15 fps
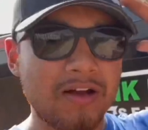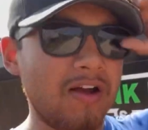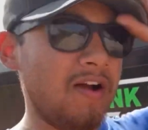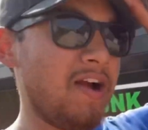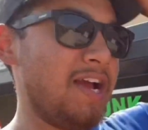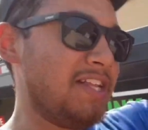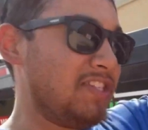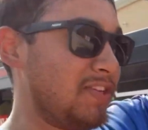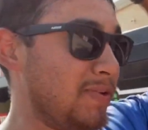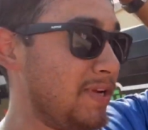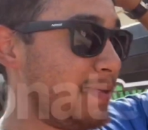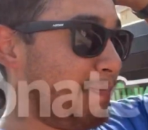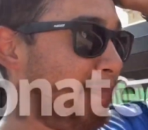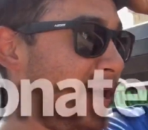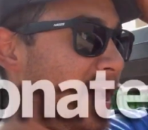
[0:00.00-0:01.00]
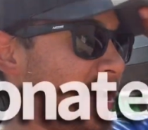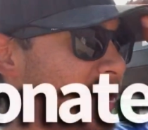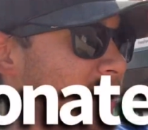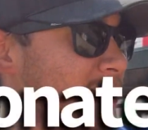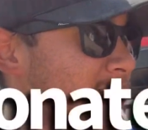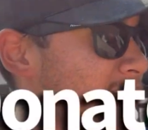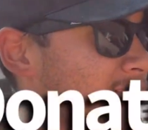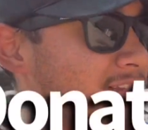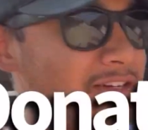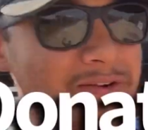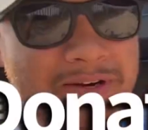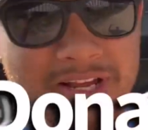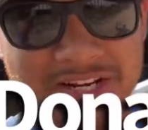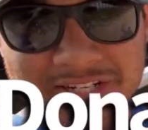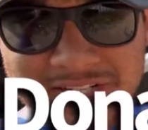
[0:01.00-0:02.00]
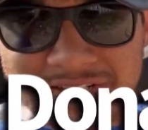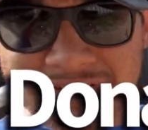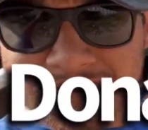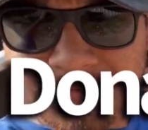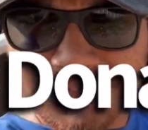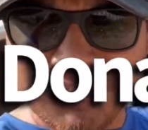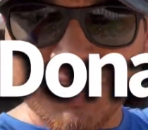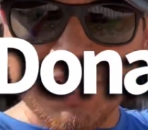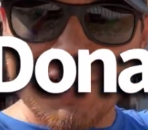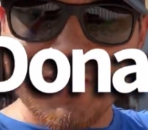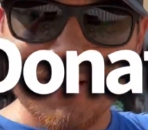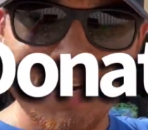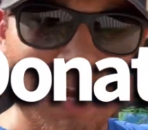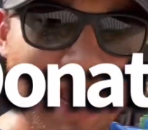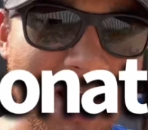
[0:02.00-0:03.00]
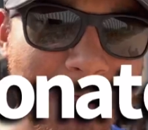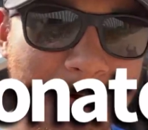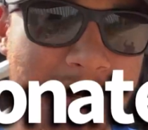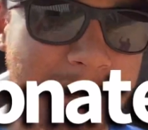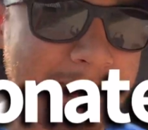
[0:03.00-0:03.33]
All right, so we're back here at the donation center, and we're gonna